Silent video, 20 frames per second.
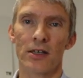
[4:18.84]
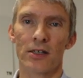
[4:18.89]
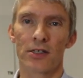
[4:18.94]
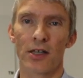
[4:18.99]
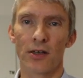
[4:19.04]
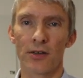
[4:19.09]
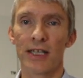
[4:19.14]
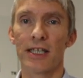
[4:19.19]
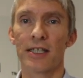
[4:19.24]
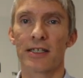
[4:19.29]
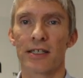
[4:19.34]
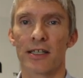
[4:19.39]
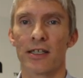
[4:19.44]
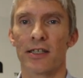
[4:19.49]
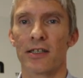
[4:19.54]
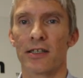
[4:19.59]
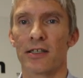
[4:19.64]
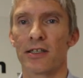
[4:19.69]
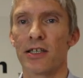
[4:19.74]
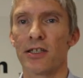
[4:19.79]
So these are
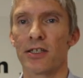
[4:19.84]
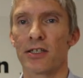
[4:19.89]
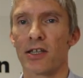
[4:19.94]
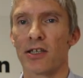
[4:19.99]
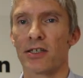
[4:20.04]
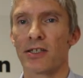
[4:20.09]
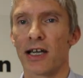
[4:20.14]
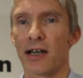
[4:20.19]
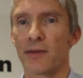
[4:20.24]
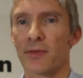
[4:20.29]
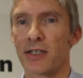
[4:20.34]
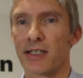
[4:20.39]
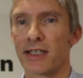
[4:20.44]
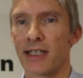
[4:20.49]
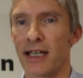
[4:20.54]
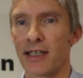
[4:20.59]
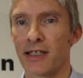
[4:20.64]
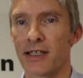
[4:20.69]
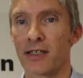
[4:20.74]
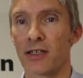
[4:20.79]
the types of
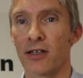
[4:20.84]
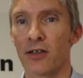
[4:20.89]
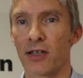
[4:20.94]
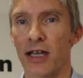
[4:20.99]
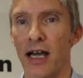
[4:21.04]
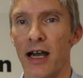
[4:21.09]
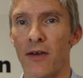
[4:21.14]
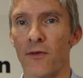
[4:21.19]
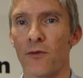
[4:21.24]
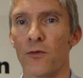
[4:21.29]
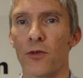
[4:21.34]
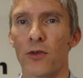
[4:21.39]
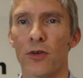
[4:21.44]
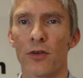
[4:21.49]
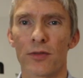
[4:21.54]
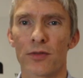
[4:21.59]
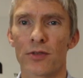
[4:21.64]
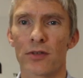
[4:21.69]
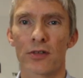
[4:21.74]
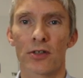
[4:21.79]
standards to look out
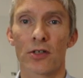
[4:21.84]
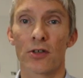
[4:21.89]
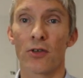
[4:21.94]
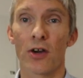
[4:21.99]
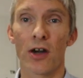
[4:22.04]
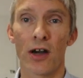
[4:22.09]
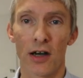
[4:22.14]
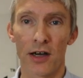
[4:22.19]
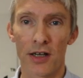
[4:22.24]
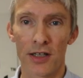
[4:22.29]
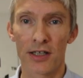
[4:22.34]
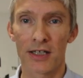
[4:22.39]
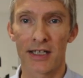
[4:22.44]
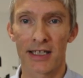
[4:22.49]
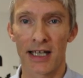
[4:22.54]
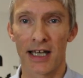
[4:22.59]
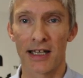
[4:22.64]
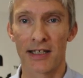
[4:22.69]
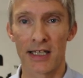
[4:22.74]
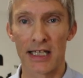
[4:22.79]
for. There are other
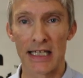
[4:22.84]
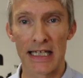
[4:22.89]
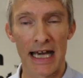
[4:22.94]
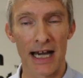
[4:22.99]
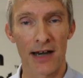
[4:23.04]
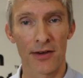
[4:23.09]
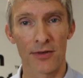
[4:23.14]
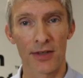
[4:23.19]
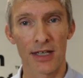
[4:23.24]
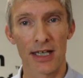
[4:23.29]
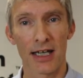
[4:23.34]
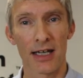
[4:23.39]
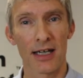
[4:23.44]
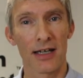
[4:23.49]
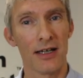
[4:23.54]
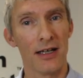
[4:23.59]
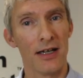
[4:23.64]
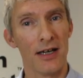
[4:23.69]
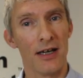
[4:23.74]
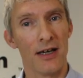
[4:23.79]
standards out
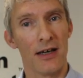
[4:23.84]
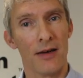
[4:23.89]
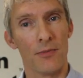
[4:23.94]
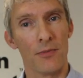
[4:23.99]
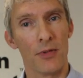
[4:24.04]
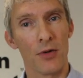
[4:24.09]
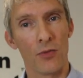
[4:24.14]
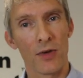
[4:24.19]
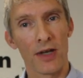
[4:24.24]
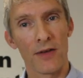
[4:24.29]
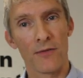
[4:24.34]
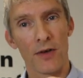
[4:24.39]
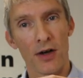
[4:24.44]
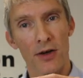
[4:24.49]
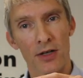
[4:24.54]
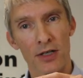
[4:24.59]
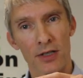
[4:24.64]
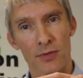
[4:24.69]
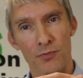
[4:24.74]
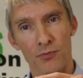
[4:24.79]
there, but we
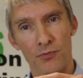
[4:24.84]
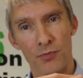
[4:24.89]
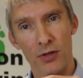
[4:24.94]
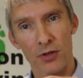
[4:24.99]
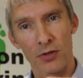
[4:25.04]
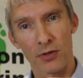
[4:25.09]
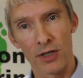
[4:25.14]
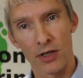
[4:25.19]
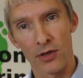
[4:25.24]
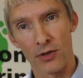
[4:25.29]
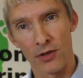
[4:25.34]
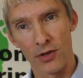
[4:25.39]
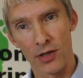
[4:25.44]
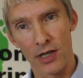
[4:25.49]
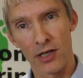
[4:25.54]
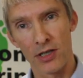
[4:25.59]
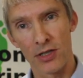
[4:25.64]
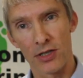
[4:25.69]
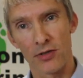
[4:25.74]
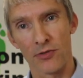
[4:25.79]
focus purely on
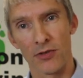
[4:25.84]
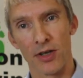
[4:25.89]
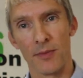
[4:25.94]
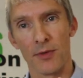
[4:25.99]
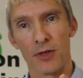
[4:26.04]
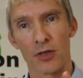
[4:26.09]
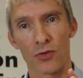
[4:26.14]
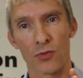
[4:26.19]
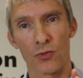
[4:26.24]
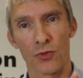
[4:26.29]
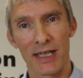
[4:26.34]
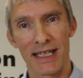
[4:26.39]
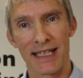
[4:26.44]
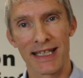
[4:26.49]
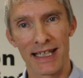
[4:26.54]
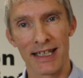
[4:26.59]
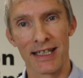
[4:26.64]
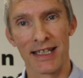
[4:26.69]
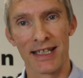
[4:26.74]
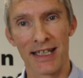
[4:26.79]
those three because we
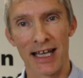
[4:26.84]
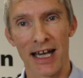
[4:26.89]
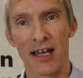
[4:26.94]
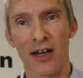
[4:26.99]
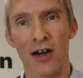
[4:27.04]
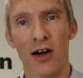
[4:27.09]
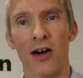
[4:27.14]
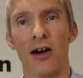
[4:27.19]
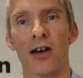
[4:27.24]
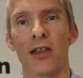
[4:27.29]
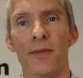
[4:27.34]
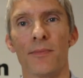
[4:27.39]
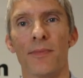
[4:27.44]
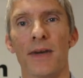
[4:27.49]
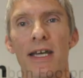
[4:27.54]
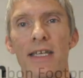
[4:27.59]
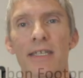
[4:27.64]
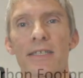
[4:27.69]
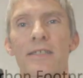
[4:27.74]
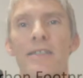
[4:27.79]
think they are the
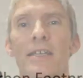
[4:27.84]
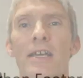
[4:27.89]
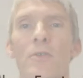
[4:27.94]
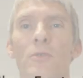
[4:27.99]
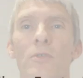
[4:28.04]
best. They are